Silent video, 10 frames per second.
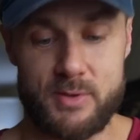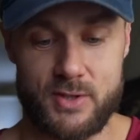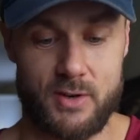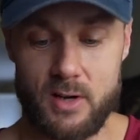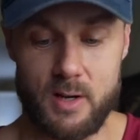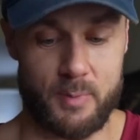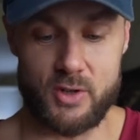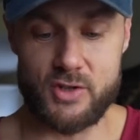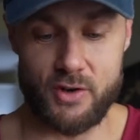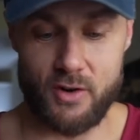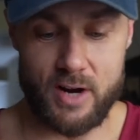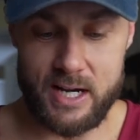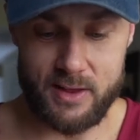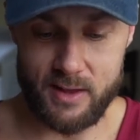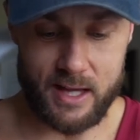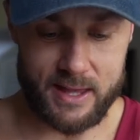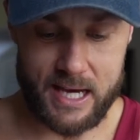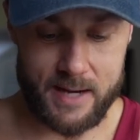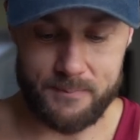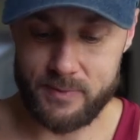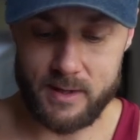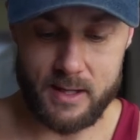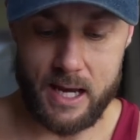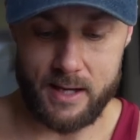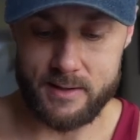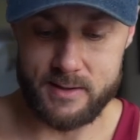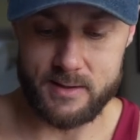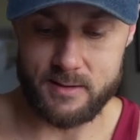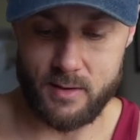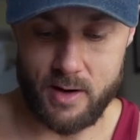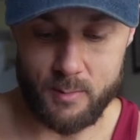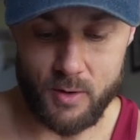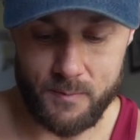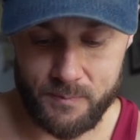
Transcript: syrup or sugar or anything like that. Dang, this is incredible.